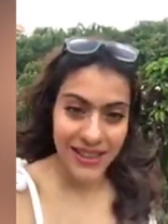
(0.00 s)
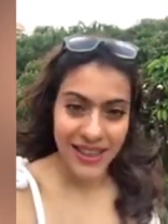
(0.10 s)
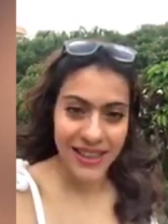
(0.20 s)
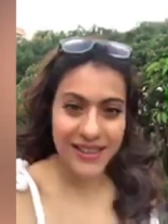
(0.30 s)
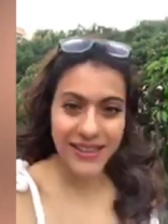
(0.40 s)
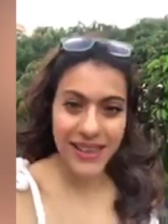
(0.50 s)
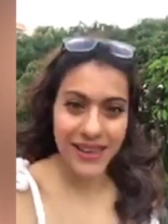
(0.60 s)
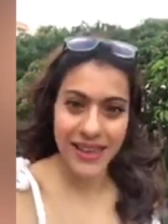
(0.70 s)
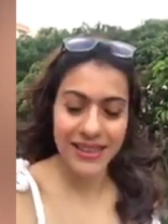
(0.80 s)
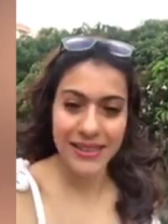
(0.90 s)
Isn't that
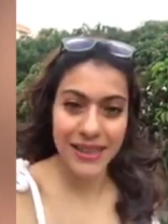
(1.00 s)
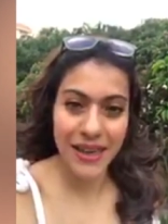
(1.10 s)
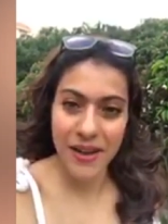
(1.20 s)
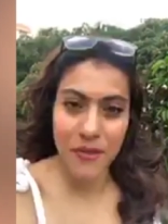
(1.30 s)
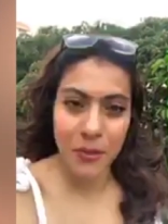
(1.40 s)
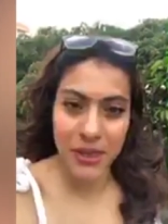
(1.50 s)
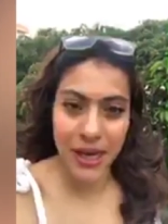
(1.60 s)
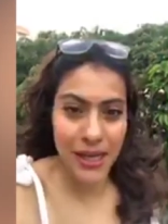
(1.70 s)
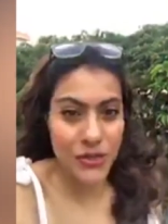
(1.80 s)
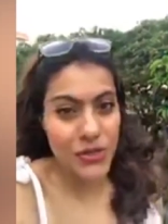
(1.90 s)
nice that everybody
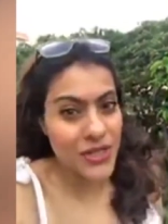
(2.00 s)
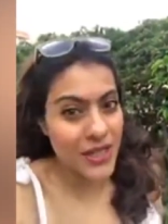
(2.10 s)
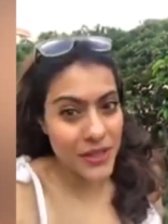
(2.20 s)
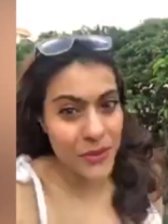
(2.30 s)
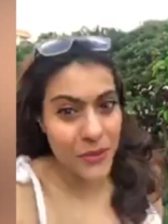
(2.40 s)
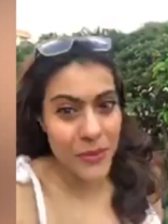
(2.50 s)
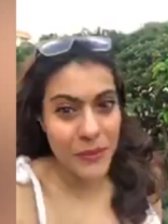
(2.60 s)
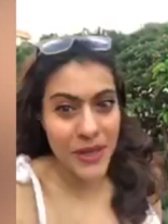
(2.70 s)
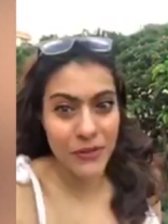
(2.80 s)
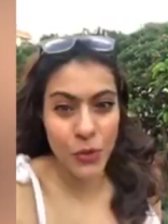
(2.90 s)
has to stay at home
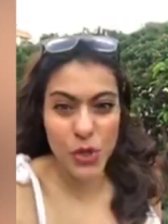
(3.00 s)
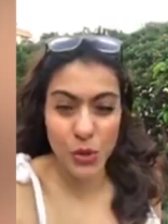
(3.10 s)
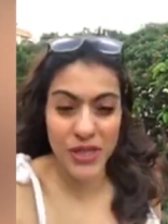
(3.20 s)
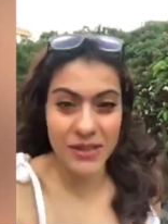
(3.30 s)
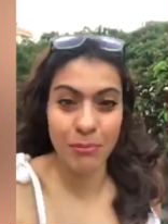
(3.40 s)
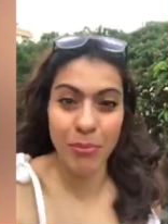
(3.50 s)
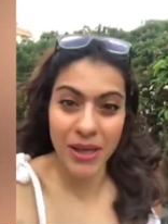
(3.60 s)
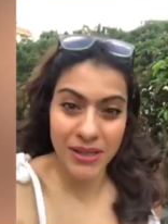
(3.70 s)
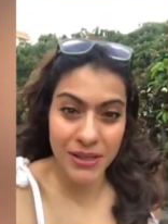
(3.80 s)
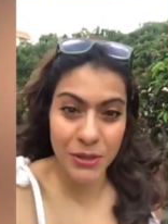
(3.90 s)
and we have no choice
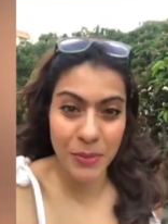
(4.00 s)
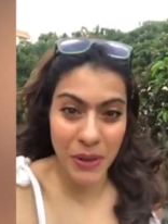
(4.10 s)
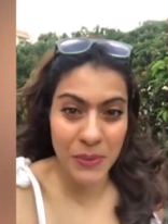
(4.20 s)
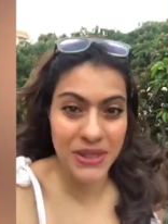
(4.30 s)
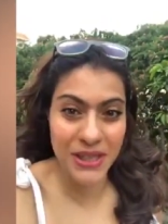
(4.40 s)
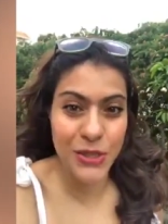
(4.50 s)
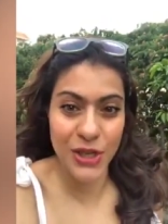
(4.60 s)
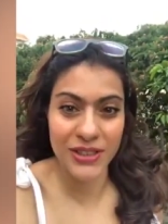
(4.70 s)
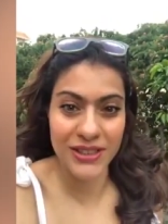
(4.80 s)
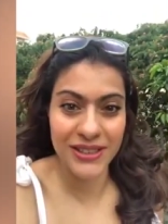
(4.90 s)
but to be with each
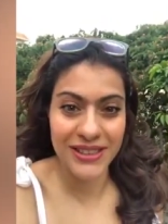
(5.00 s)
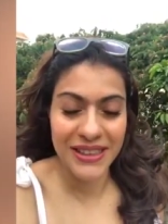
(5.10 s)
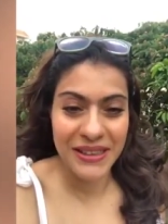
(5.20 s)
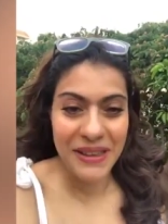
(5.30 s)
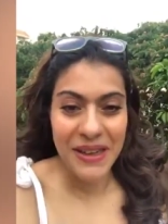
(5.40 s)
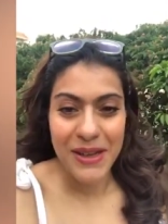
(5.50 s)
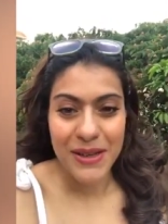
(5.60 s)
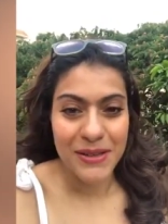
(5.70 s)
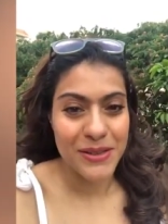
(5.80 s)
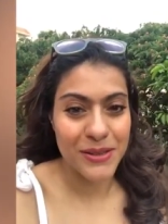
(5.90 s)
other?
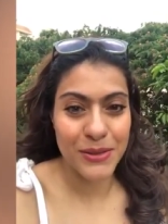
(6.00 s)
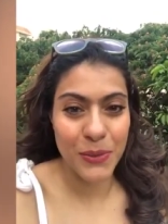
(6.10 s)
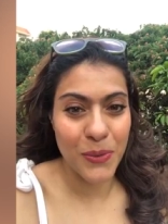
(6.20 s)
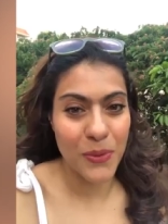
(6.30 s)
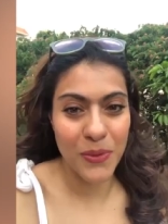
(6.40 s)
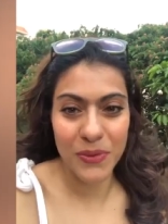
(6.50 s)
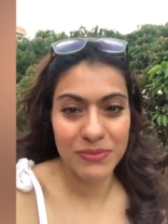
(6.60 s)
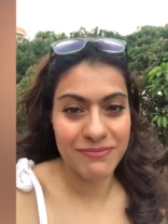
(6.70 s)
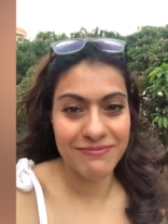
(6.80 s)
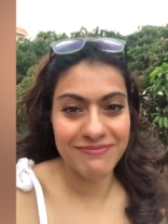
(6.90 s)
So
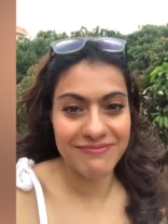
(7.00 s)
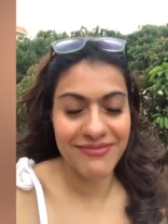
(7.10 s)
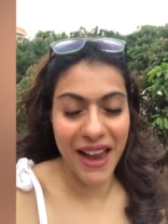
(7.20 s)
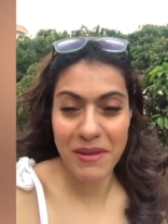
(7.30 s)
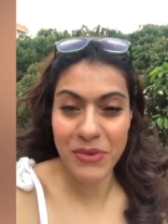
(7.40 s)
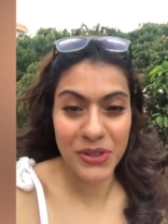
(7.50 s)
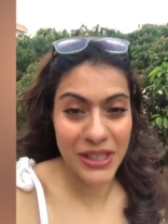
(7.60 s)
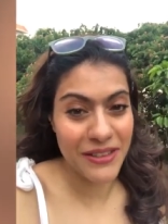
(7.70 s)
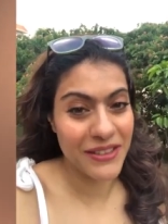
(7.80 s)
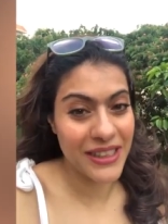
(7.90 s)
I'm
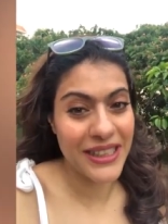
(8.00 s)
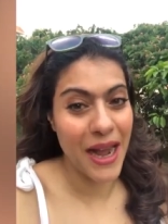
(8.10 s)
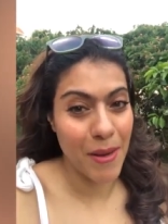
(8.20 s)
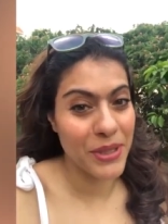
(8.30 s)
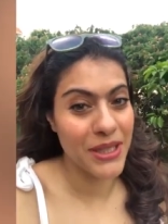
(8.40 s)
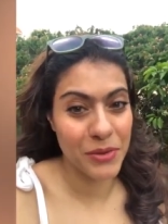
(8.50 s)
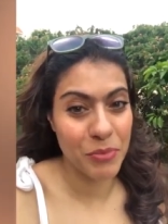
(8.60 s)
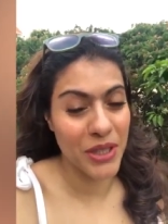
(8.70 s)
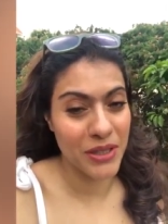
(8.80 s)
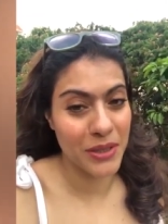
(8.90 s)
really, really happy to
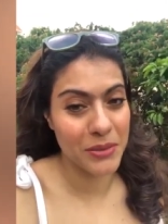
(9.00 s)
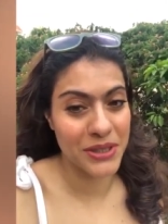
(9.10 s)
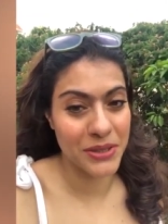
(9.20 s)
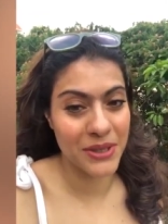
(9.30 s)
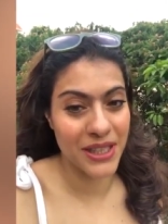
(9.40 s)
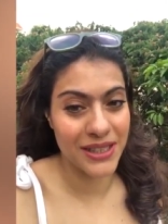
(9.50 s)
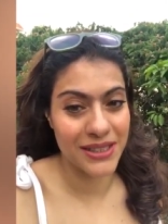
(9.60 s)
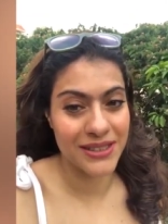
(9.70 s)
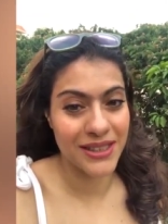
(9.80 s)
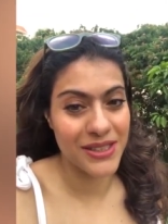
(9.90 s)
be here with you guys.
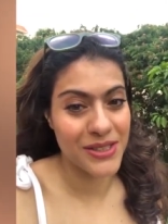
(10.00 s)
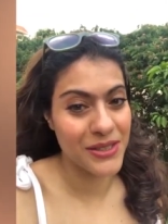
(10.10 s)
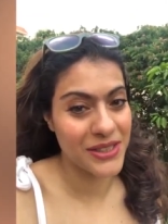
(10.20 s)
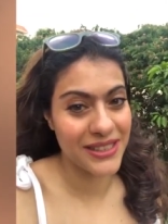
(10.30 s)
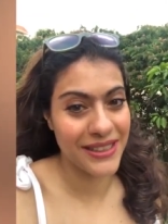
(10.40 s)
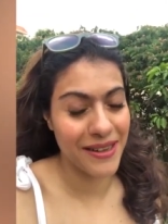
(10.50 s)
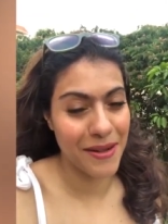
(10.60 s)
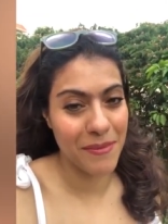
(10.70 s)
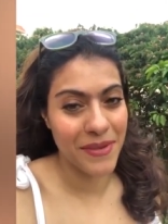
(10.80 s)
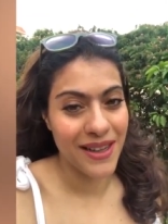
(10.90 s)
I seriously
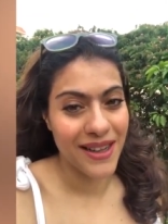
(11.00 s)
am.